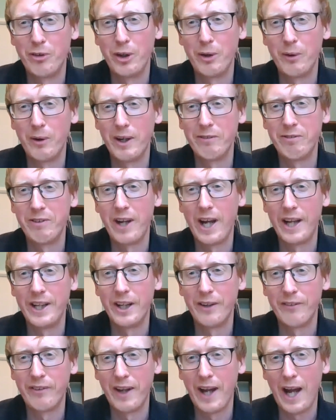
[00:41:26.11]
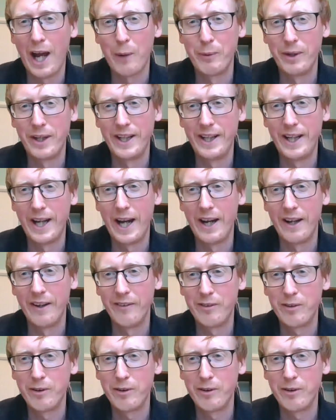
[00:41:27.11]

Do you have any idea how we can get